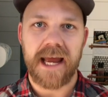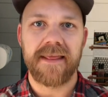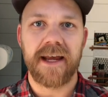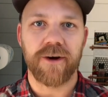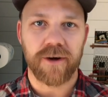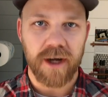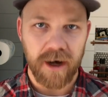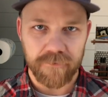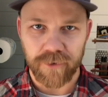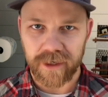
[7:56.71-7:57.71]
and they are
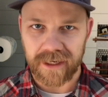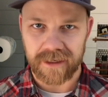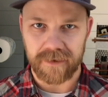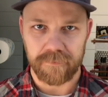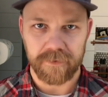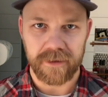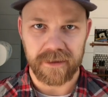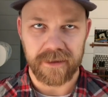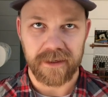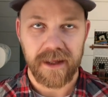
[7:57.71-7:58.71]
covering it
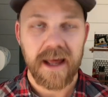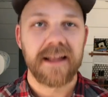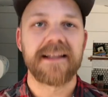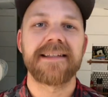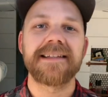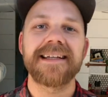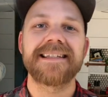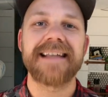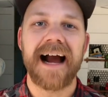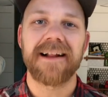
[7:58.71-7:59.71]
completely. This is
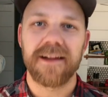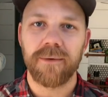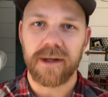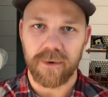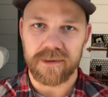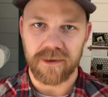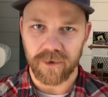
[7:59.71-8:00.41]
exactly what I was